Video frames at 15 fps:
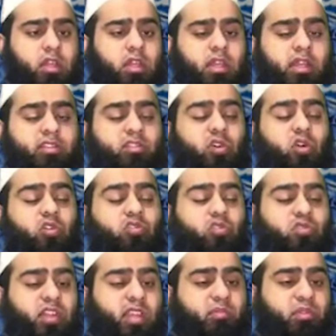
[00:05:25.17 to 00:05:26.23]
Let's also
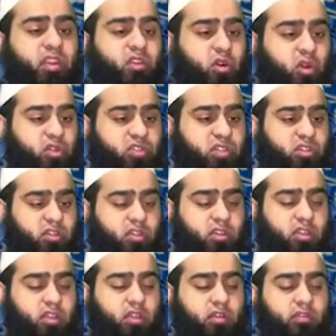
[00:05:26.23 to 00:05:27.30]
take precaution
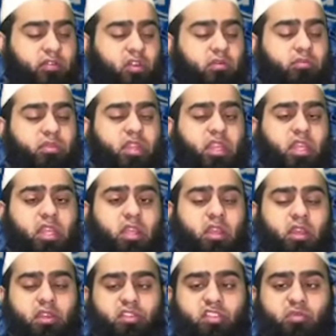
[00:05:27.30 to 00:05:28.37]
from the
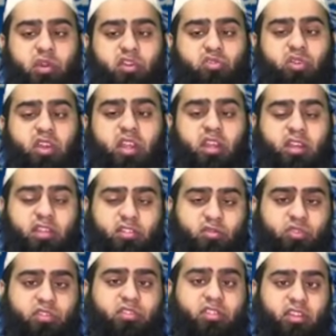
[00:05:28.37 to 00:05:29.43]
spiritual illness
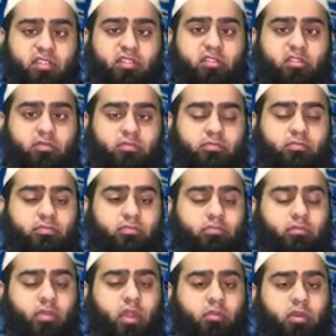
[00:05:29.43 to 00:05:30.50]
such as sins.
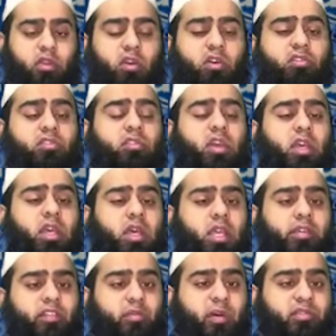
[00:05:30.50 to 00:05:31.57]
Because
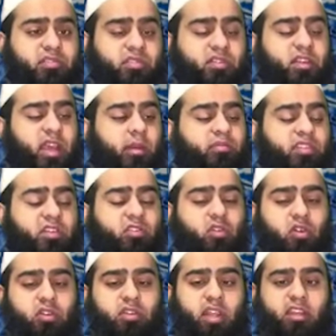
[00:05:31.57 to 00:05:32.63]
if a person comes in
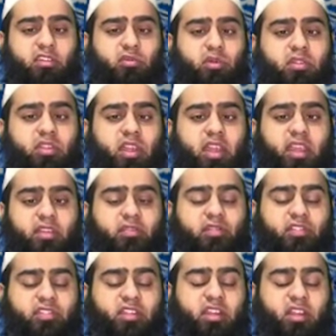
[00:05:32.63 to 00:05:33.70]
contact with a
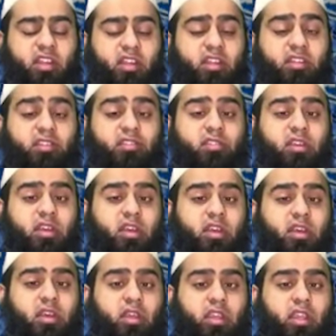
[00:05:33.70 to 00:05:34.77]
physical illness,
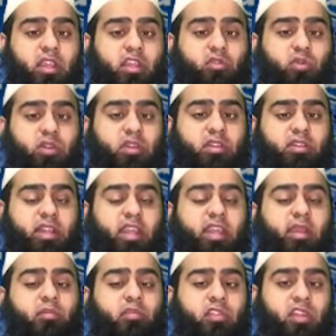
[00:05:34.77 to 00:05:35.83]
it will take
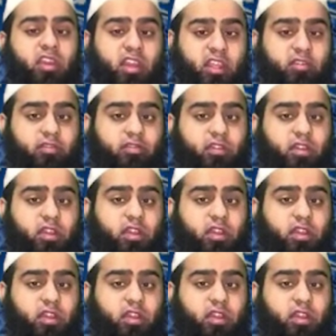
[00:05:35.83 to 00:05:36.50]
him to the grave.